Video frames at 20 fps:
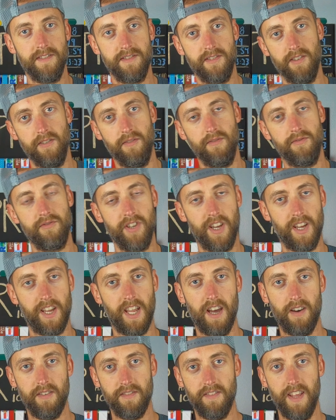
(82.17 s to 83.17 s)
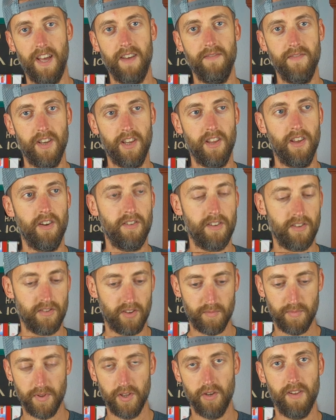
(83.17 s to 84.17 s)
So check out that video. You can
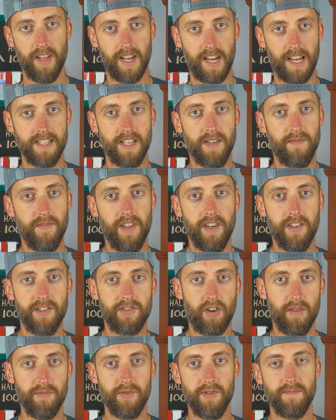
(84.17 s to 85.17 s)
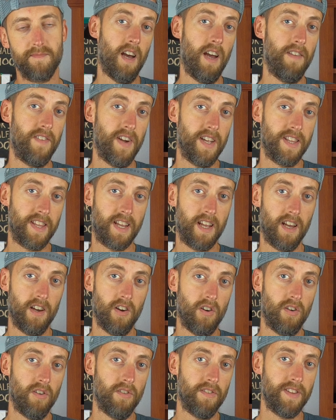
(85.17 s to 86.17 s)
look below, like I said, for that description. I finally
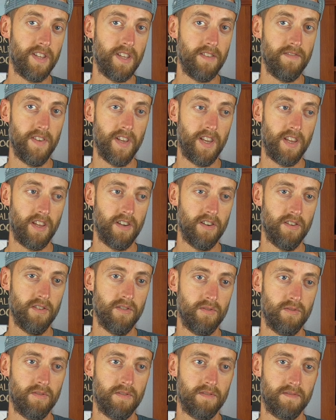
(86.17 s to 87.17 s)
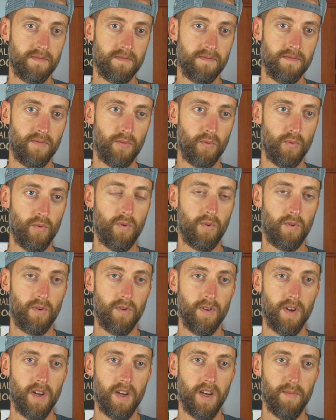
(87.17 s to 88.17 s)
got all the video
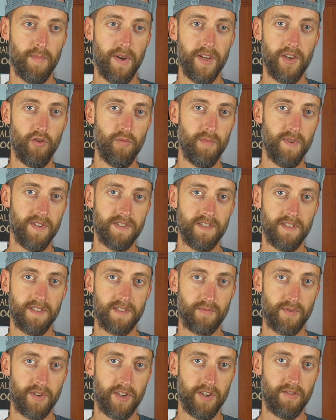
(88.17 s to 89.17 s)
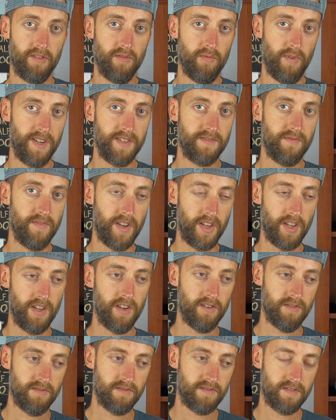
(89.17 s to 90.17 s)
for uh, my No Business one hundred race
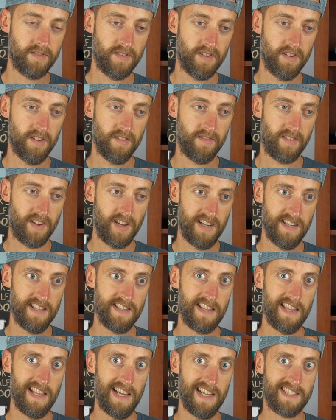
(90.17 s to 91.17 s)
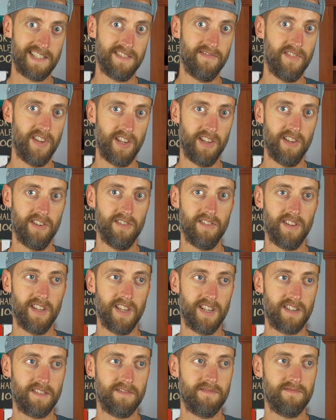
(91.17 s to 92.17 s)
video. Uh, I've got lots of video,
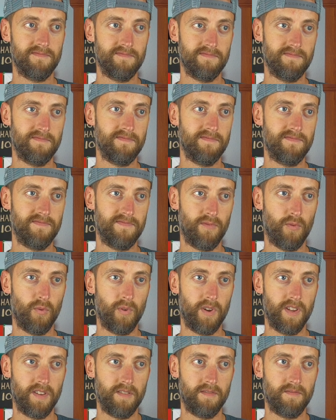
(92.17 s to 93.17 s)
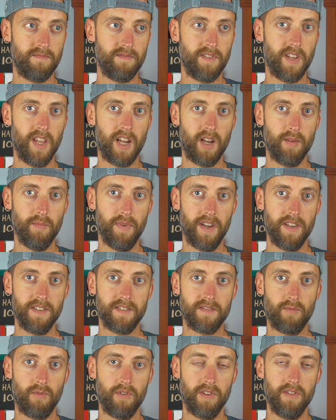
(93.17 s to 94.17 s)
like forty
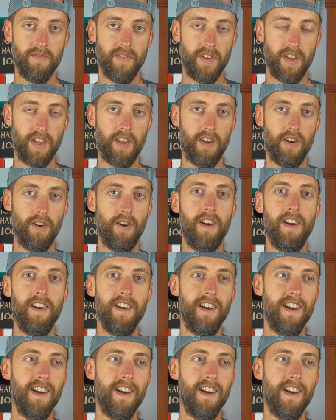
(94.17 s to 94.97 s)
gigabytes worth of video.